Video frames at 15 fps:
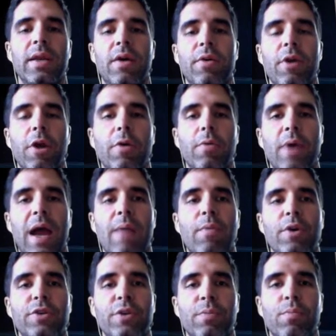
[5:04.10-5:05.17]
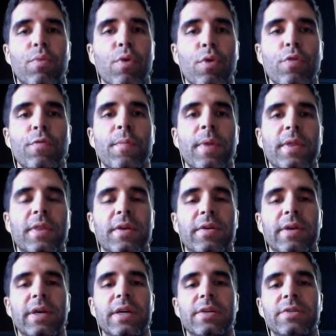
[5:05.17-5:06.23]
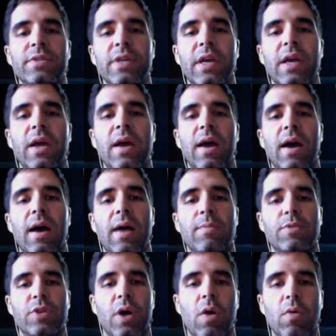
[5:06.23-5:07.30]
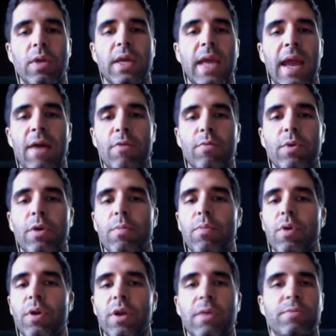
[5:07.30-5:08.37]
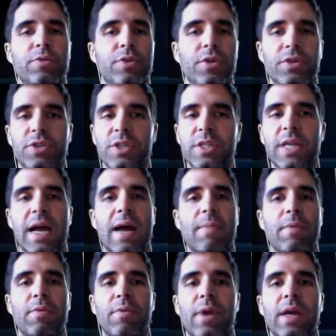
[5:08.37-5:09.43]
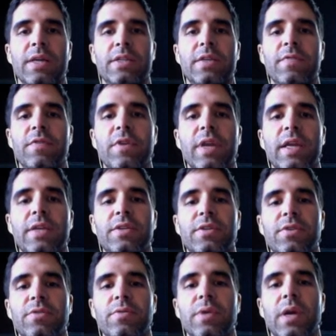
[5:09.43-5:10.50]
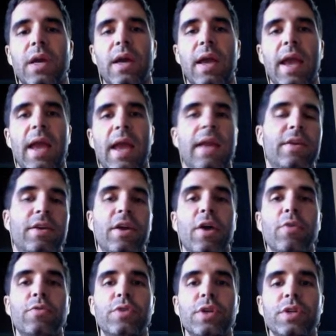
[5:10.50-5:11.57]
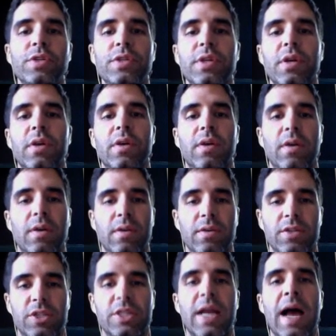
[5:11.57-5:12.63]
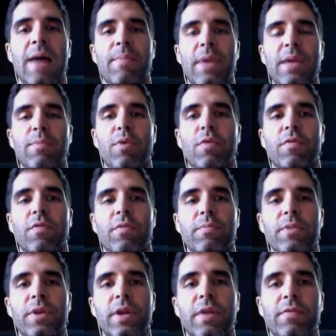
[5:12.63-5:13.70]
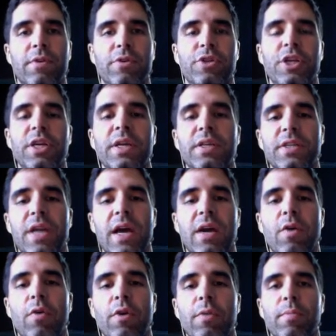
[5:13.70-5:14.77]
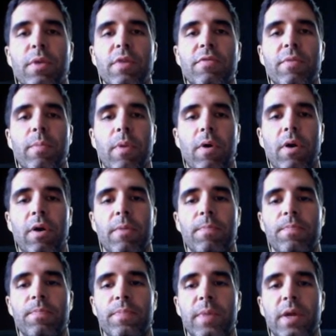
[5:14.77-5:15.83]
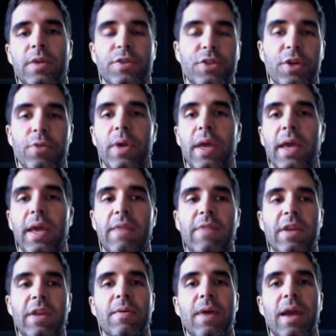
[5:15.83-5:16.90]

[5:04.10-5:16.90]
know how much improvement there is. So only count real pull-ups. Just stop and rest if you need to. And coaches, stop people from if their chin's not going above the bar. So if any